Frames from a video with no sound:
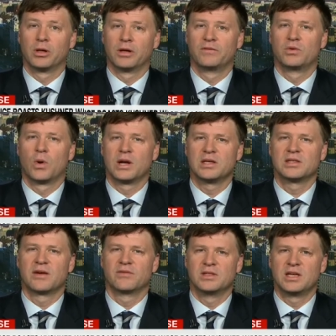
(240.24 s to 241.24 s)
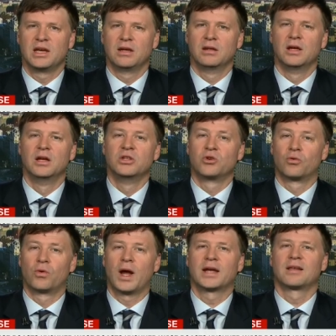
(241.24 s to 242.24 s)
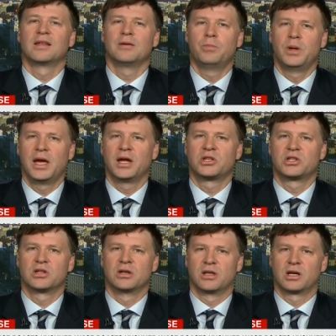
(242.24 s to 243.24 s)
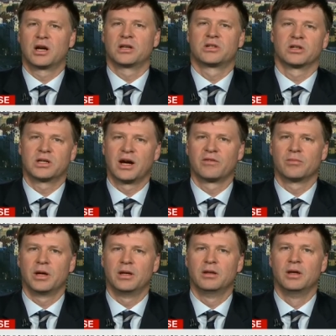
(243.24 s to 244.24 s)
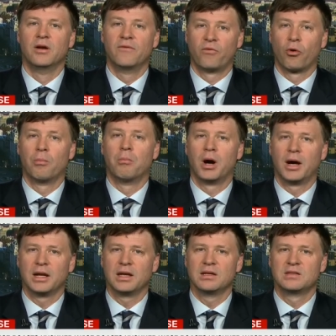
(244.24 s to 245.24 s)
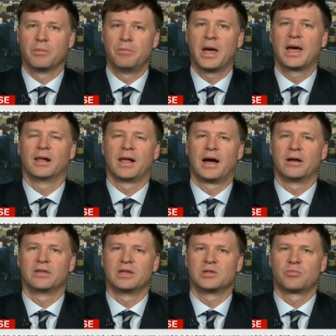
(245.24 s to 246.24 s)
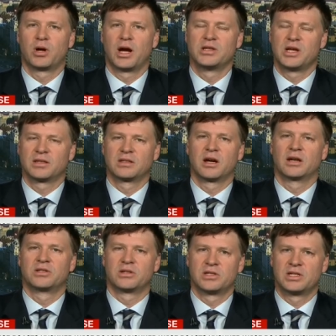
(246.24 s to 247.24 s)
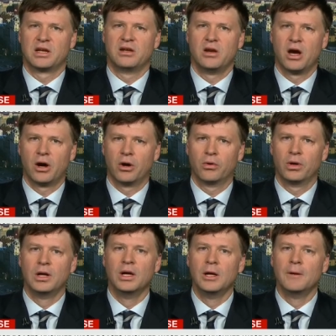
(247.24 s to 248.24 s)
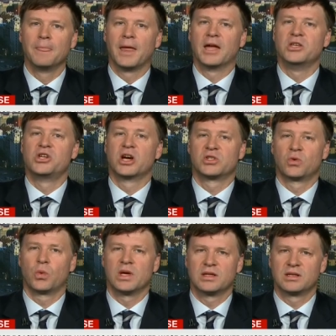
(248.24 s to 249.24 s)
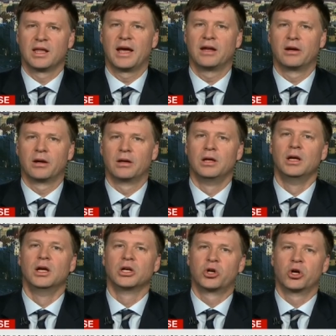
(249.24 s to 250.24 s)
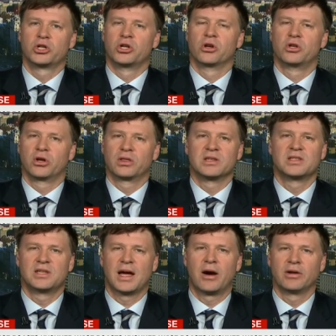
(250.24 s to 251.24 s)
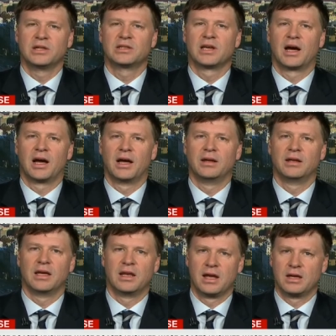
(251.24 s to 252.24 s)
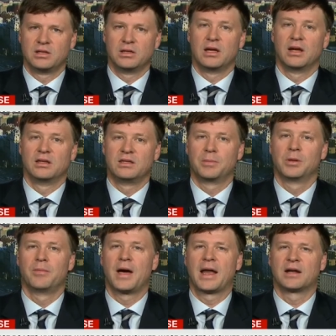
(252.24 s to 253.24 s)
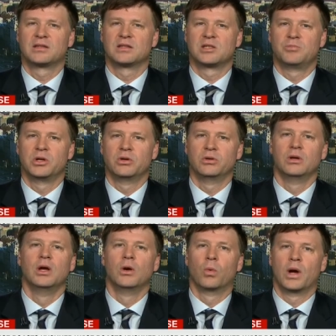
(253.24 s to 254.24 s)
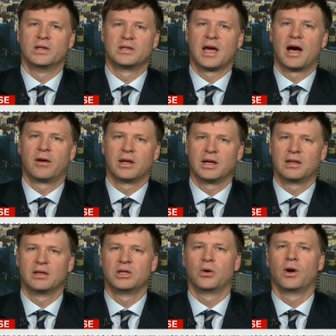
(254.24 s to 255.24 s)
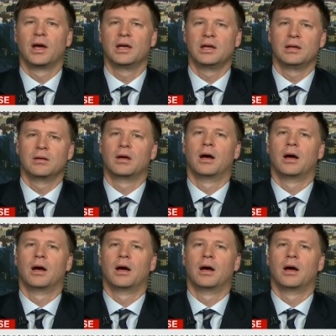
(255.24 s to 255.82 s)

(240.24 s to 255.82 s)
of 2017, directly pitched the Qatar government for money to bail out this project. Qatar said no, and just weeks later, Kushner took the Saudi side in a diplomatic dispute when Saudi and the UAE